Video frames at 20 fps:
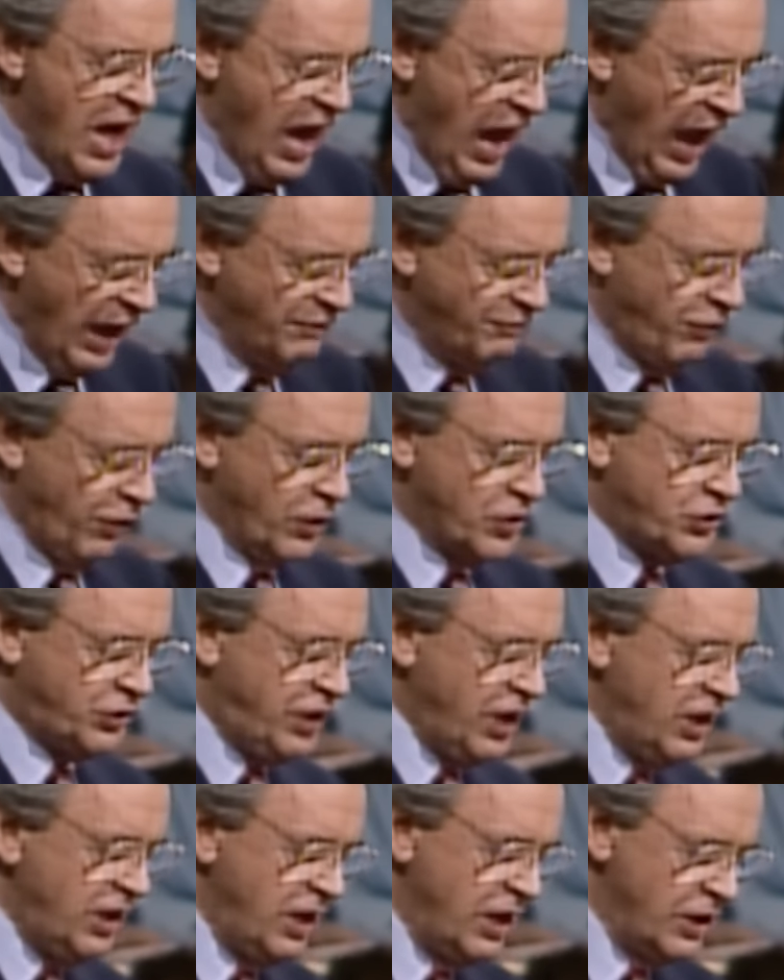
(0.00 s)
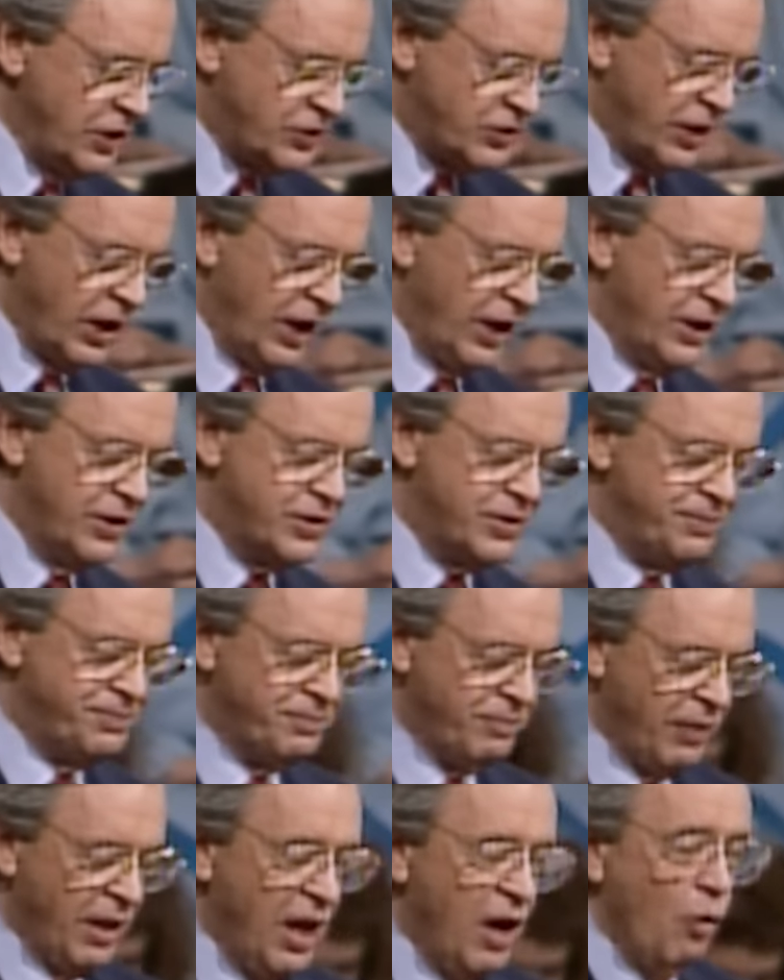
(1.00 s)
And verse 10, he says,
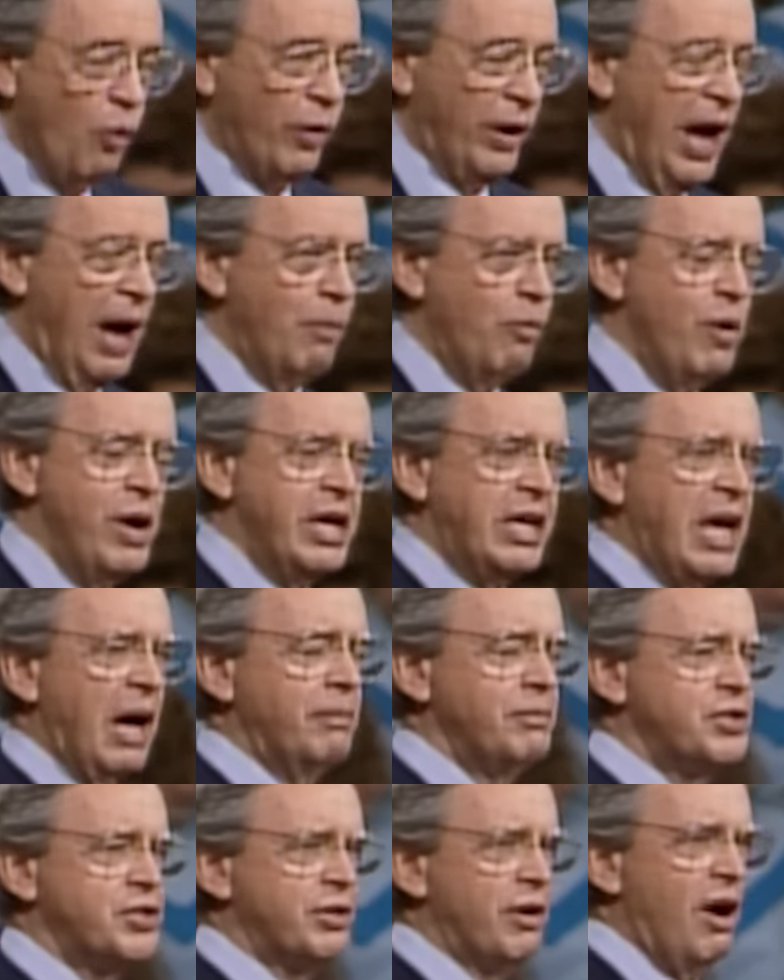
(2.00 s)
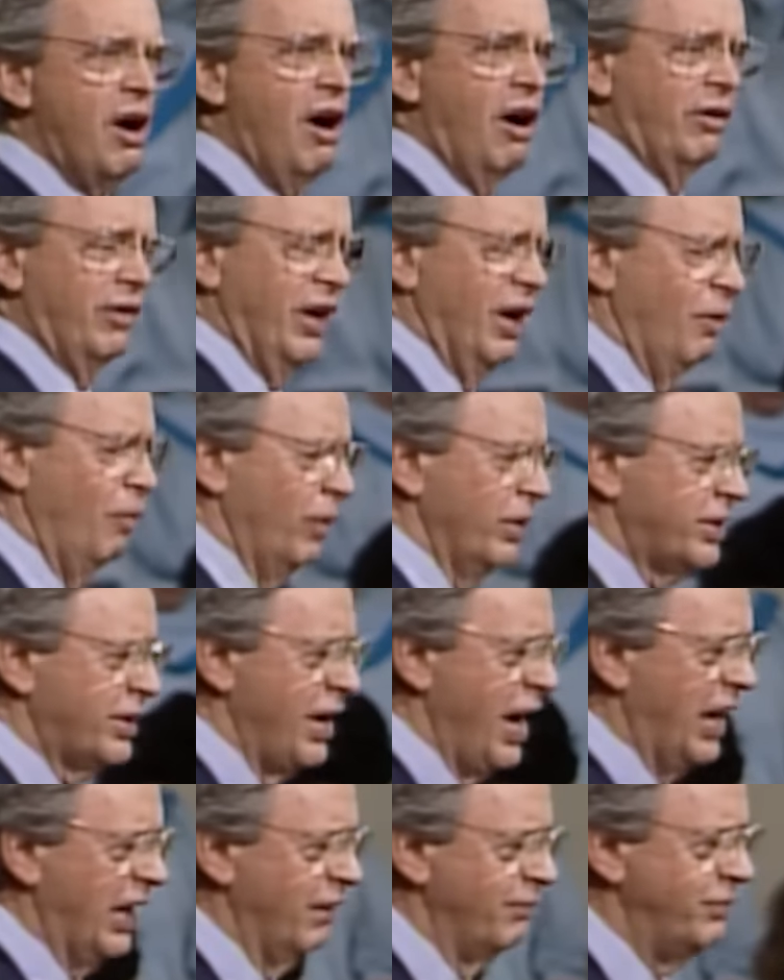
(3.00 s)
when I'm weak, I'm strong. Now, what
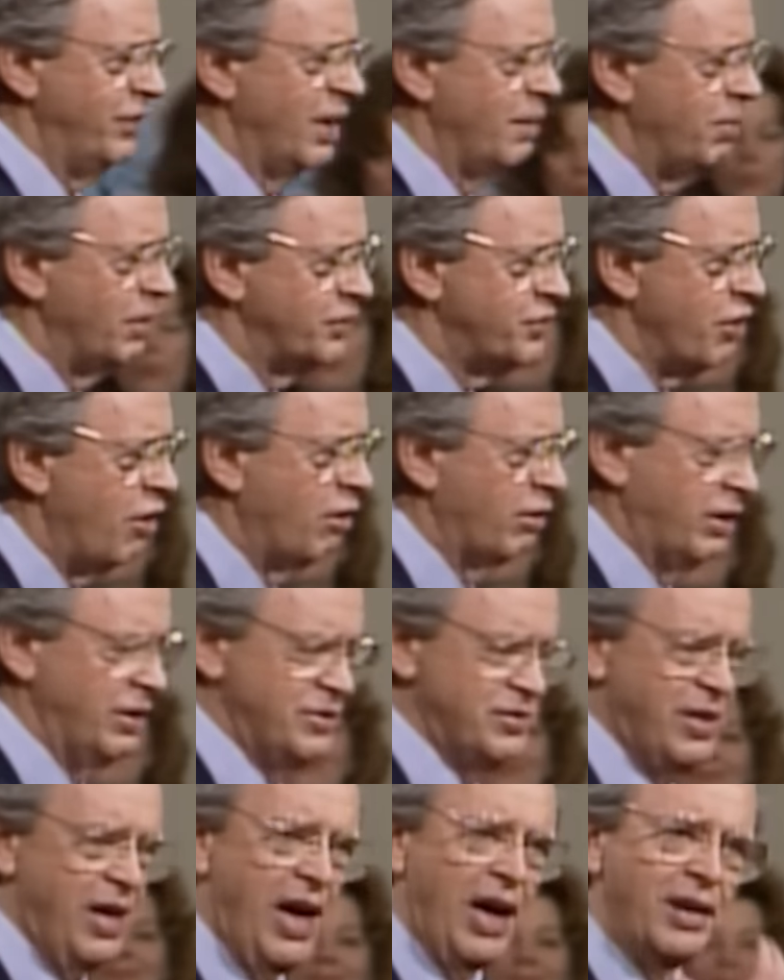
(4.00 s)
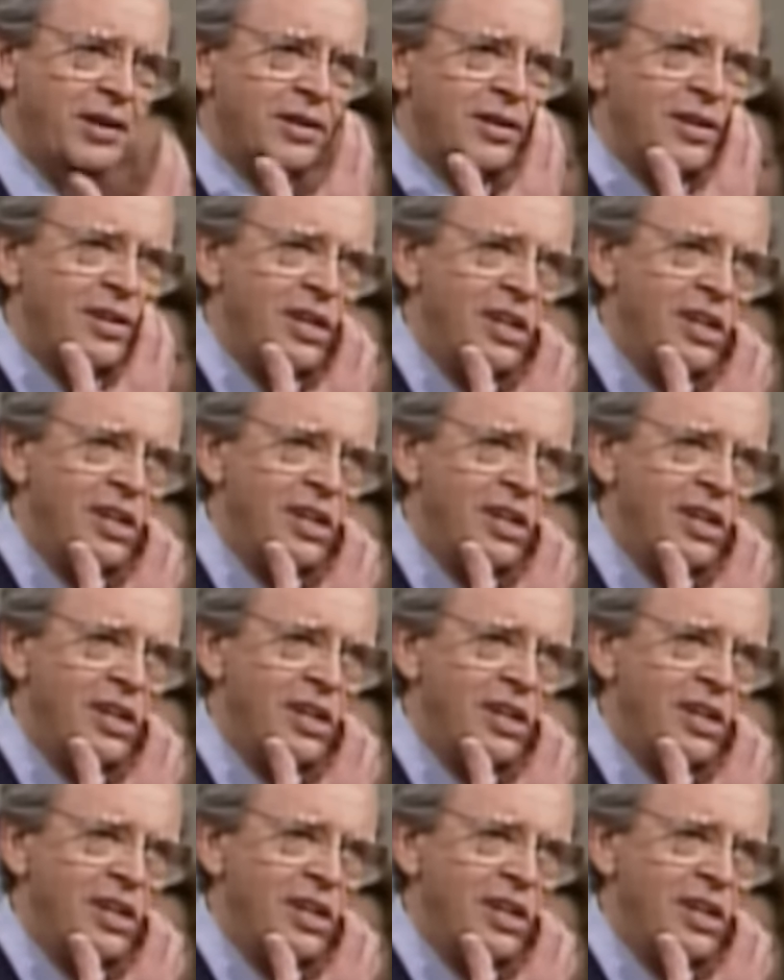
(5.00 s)
kind of double talk is that?